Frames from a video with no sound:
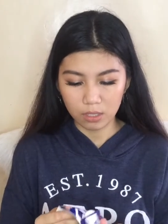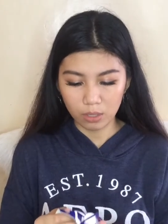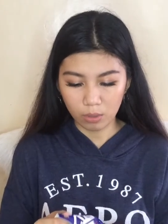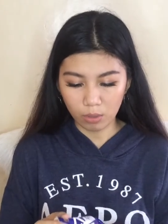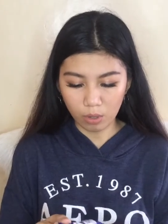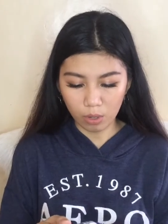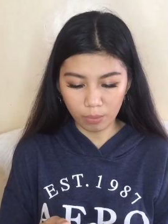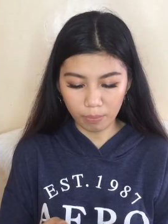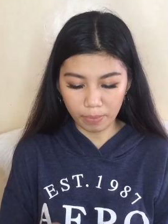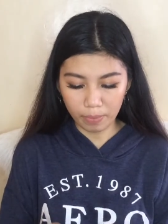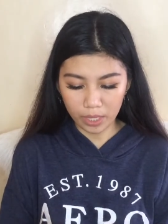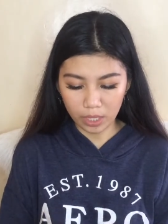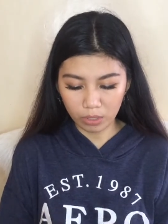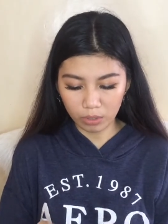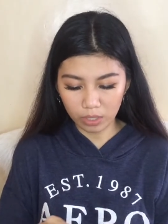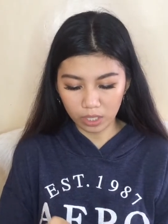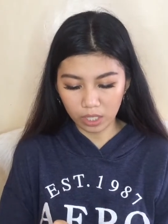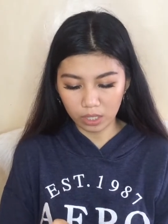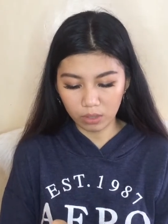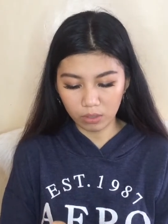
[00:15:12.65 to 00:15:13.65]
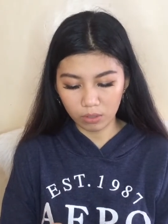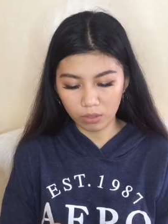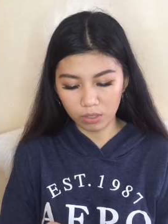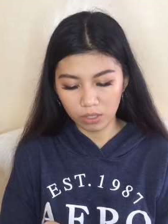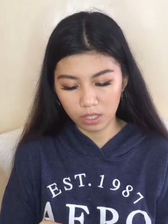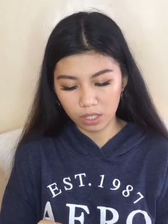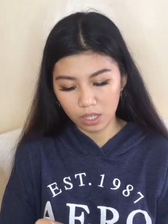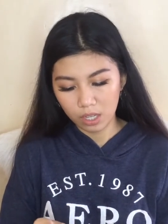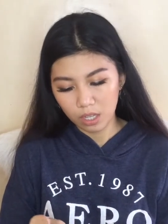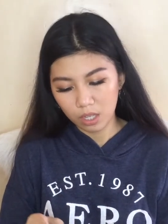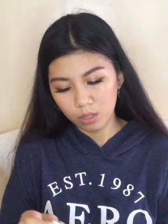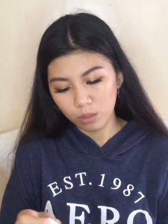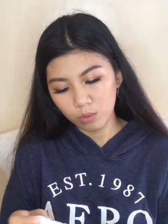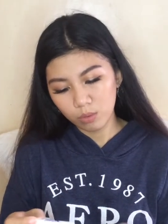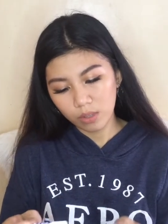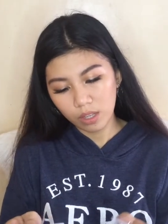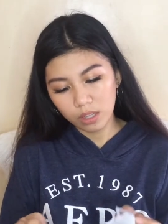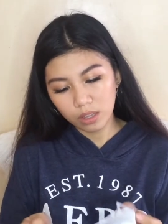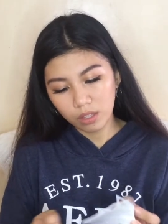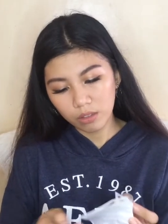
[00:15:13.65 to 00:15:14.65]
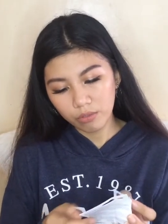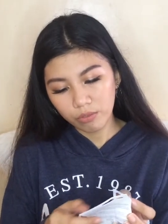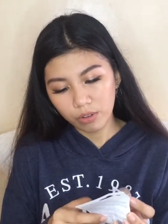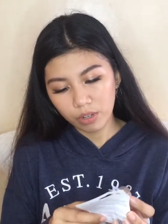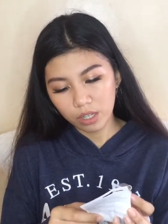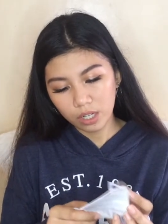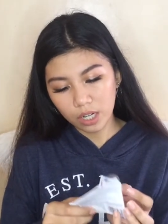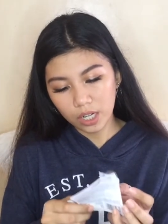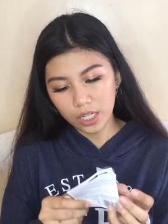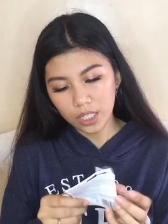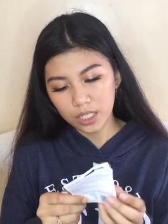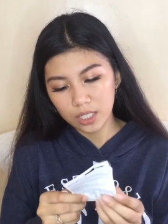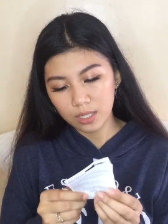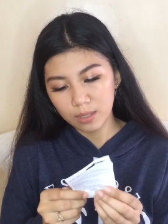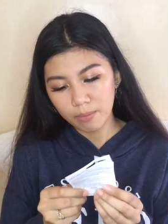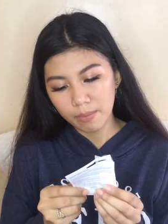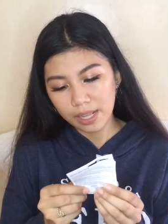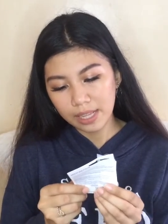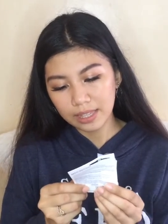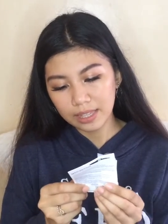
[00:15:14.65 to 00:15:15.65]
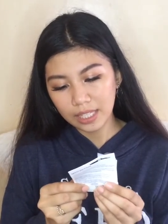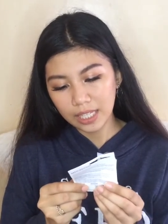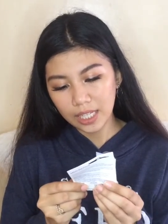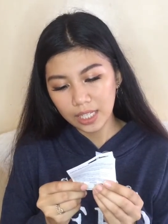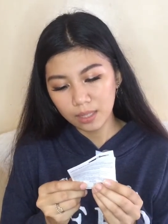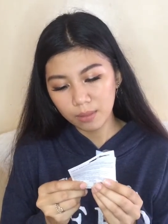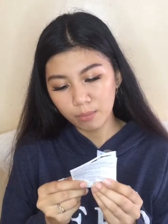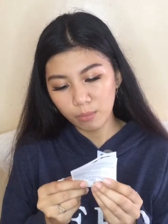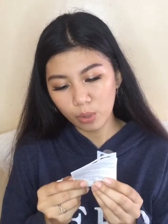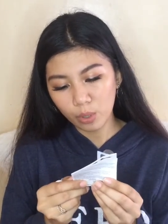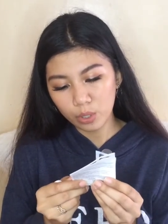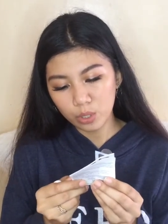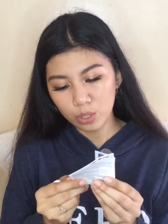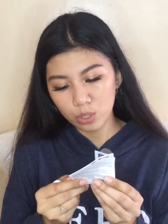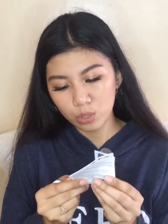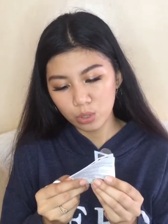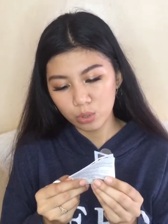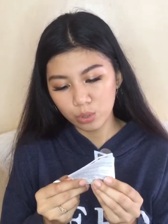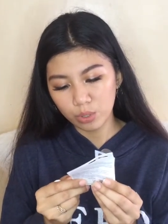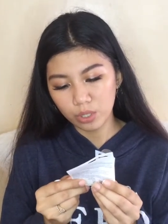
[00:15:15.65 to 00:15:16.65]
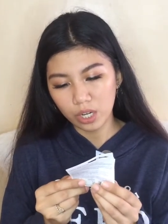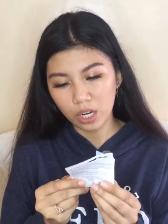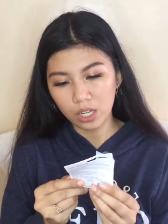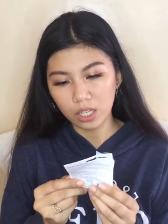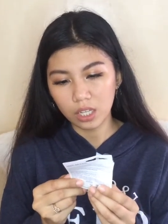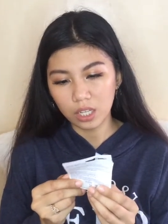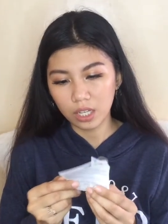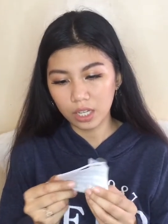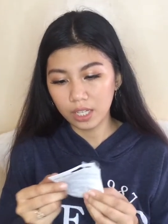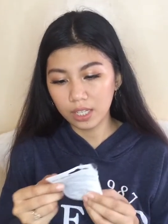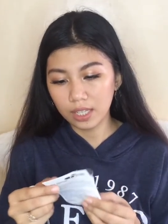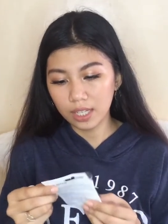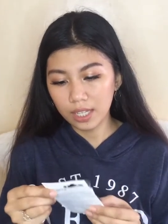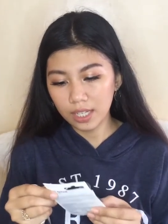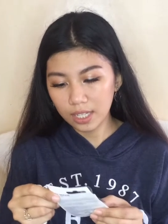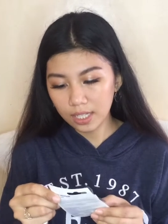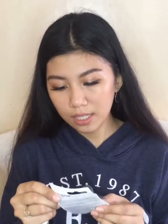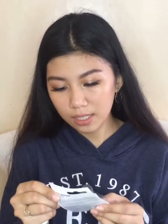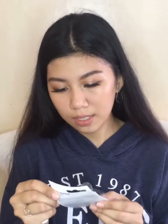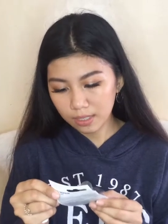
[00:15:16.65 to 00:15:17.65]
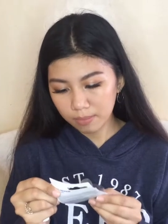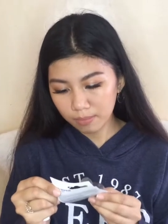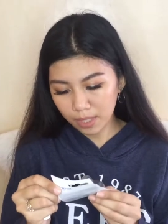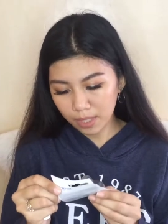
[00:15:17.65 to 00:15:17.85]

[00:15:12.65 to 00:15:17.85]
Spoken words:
So open ko na to. 24 hours smart and moisture. Ayan na.